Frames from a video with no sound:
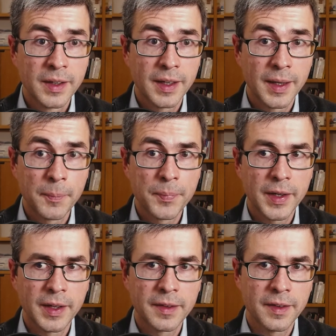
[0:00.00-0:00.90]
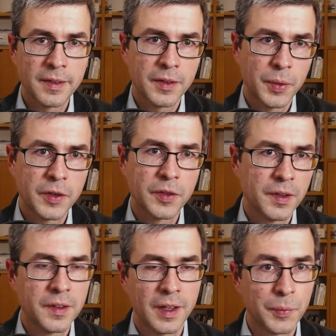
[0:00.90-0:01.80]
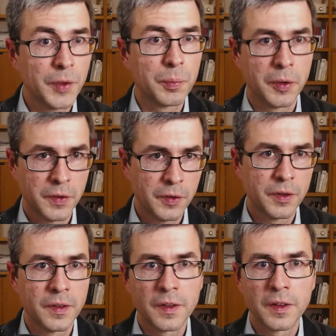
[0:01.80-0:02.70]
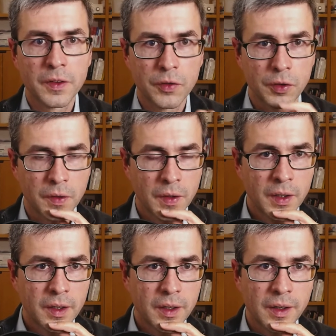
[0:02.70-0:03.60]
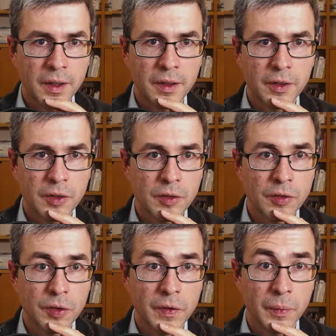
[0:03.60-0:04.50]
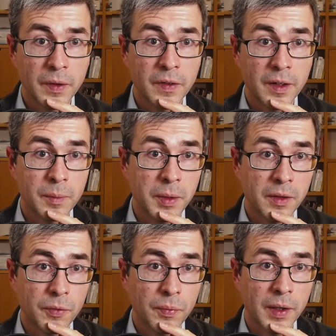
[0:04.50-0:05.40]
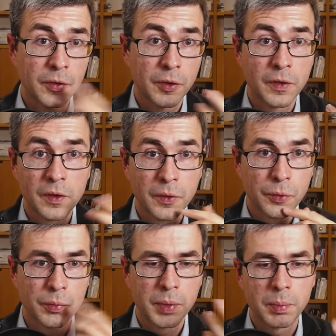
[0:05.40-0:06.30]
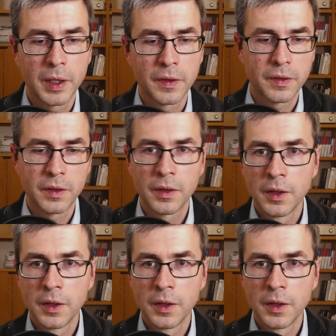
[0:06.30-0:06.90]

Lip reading: And then the question is, at which position in the list should the result be? Where should the solution be placed?